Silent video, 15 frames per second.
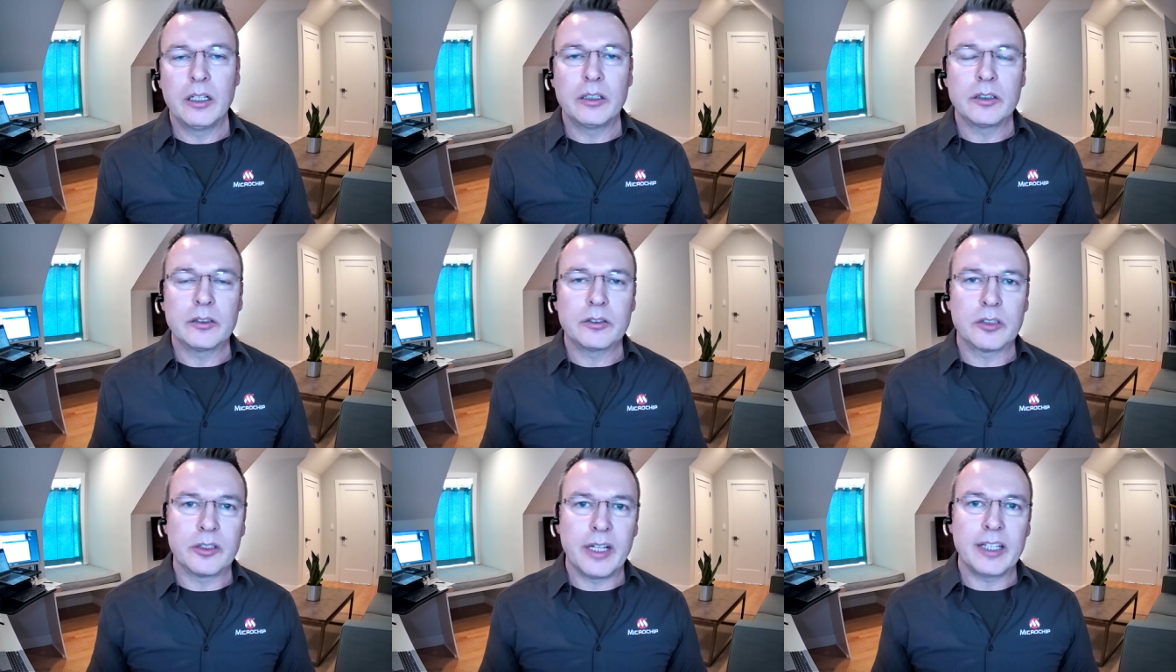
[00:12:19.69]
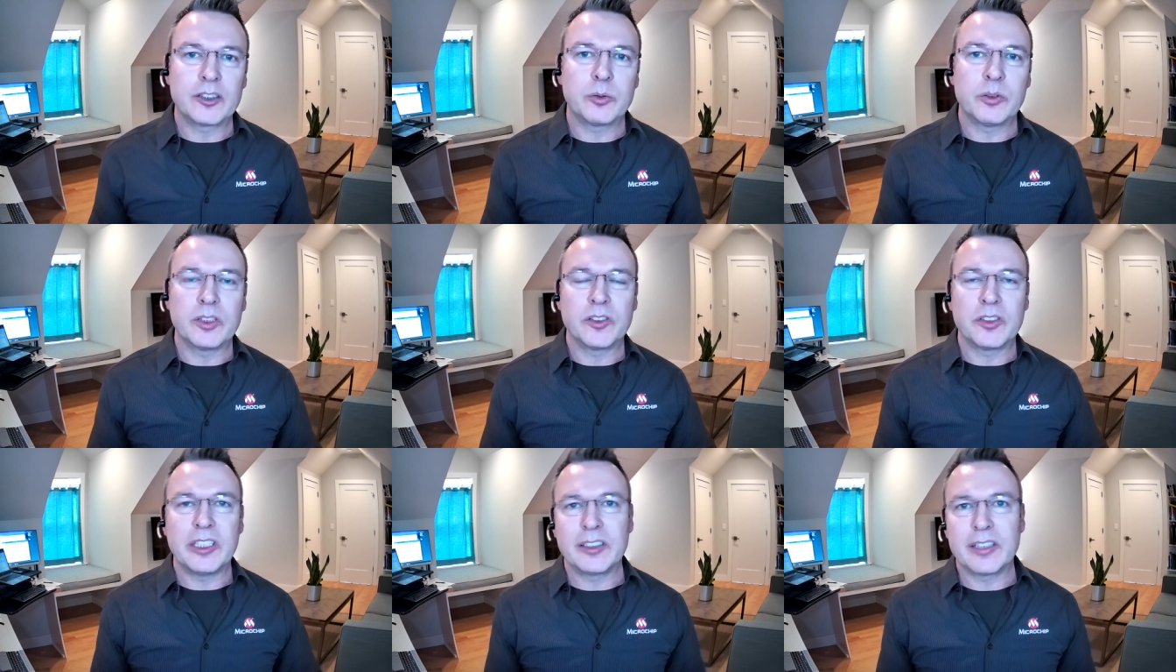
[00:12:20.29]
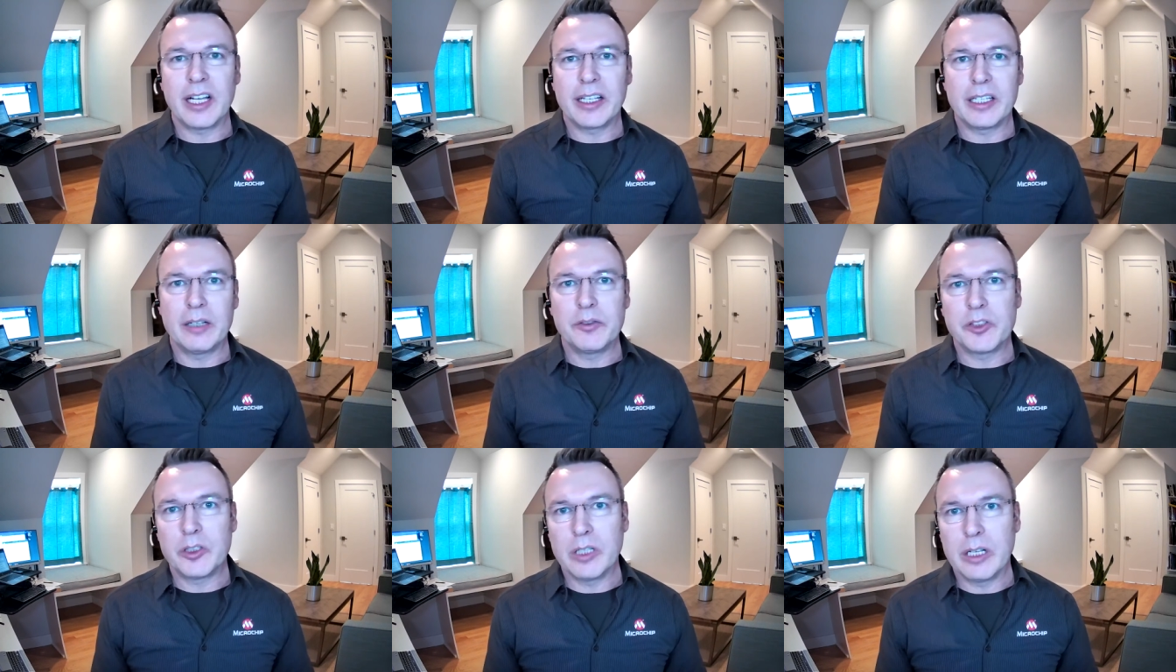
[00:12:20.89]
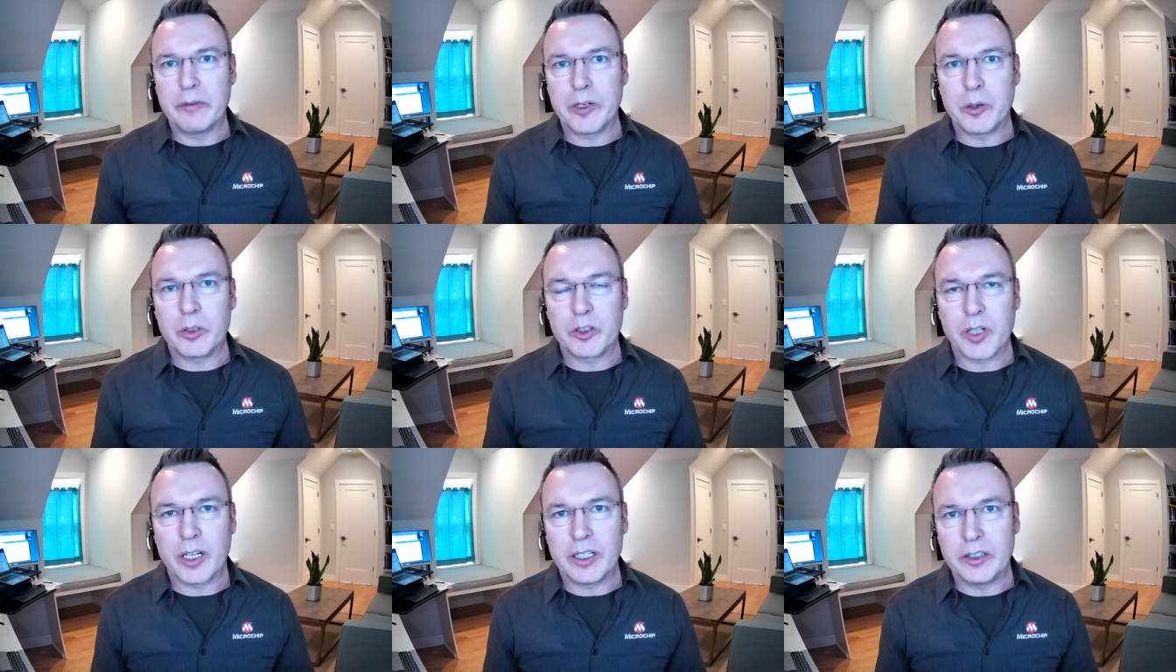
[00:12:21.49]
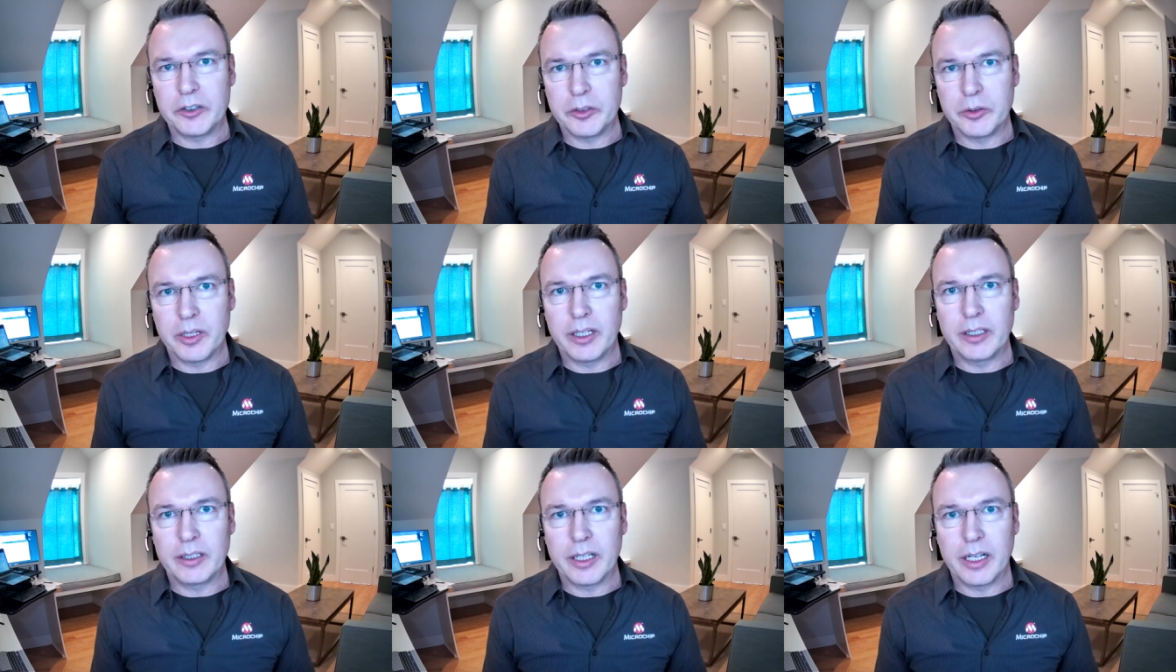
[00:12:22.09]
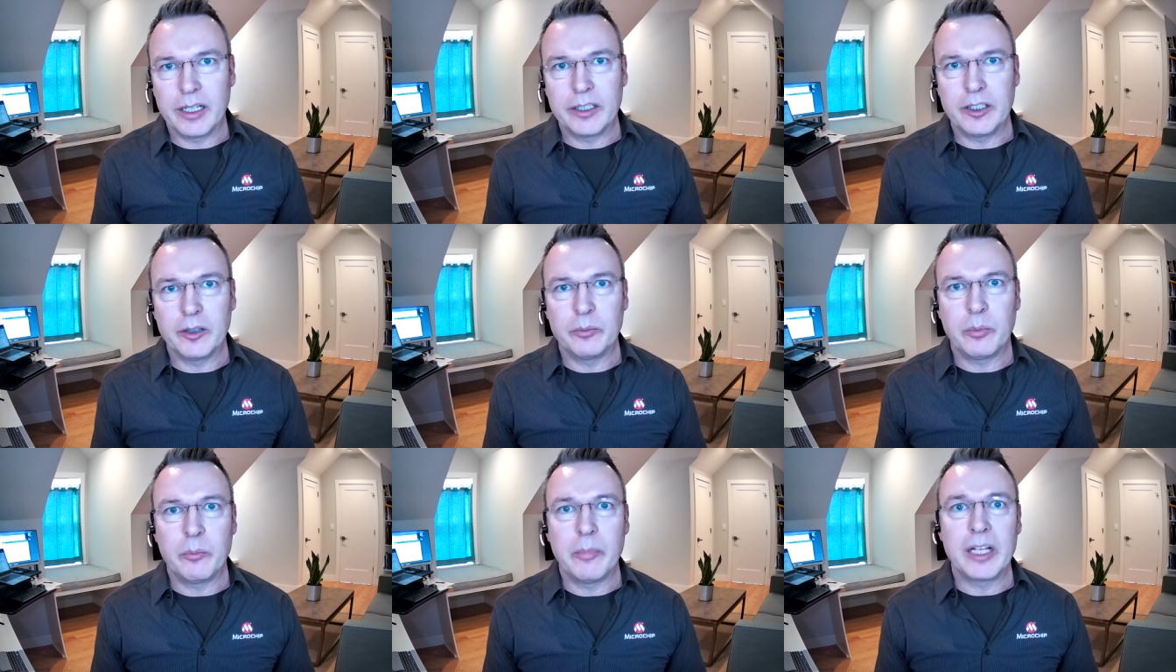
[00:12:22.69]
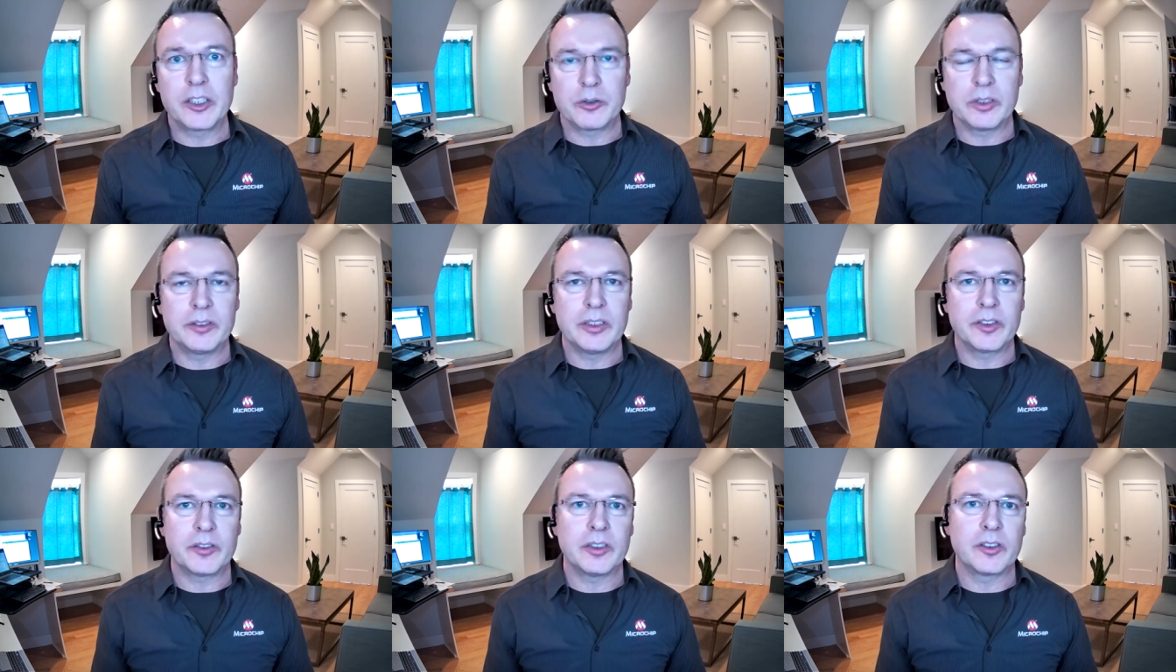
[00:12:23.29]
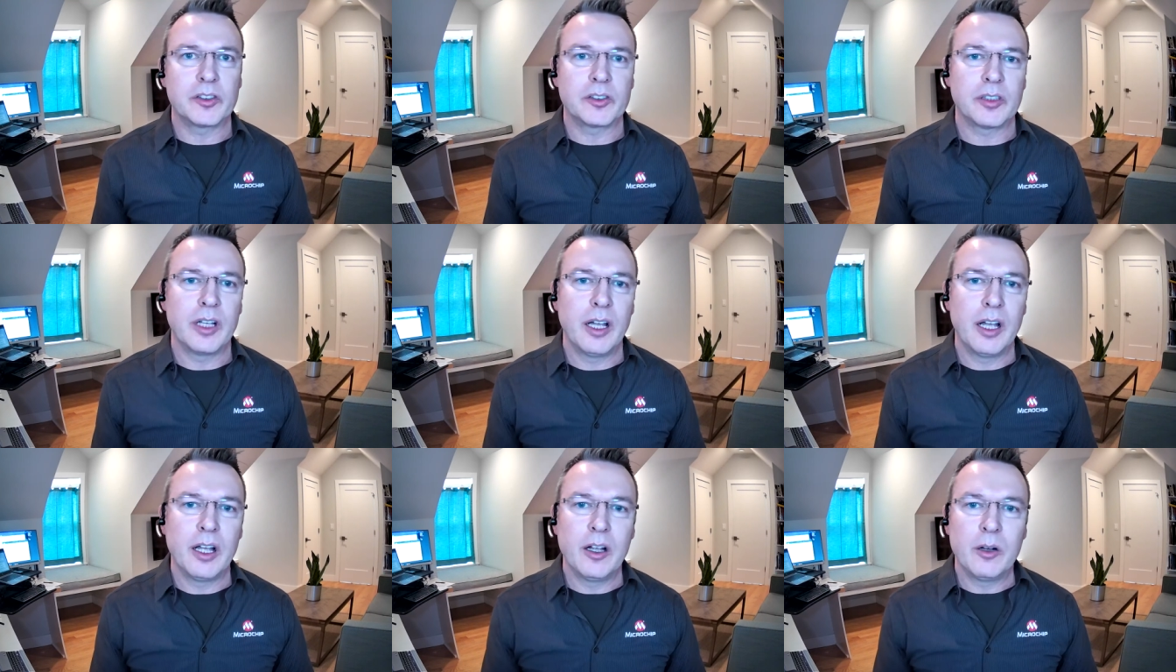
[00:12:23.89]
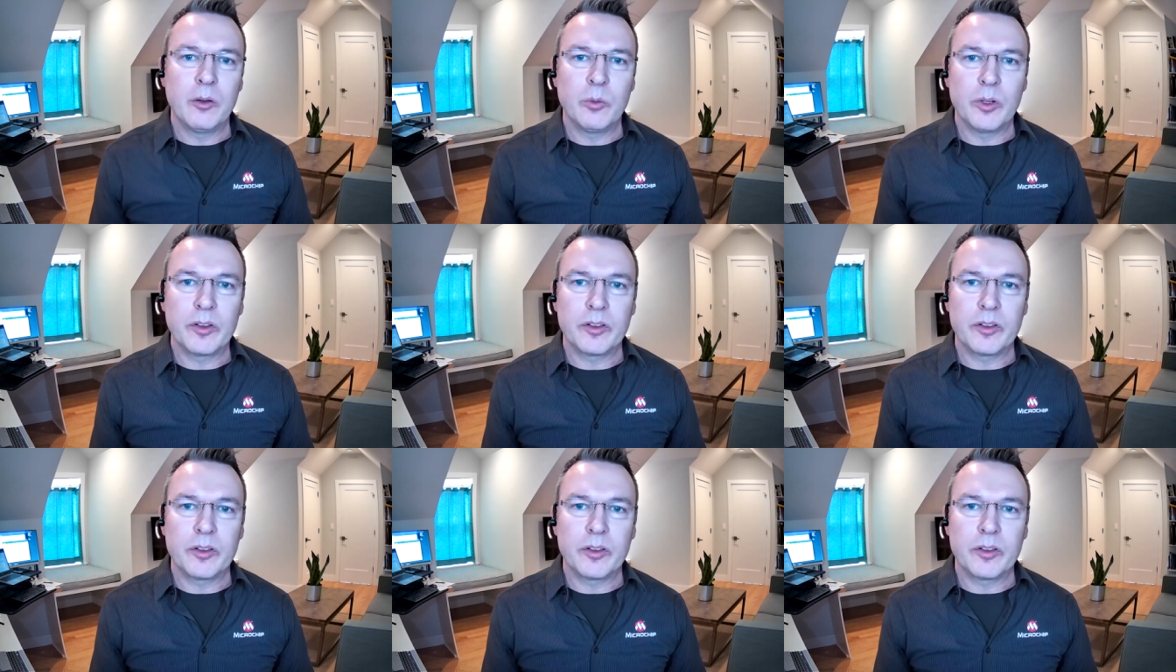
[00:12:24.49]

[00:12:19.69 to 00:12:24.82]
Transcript: So that's what the CSAC gives you if you were trying to do a, a you know measure a distance with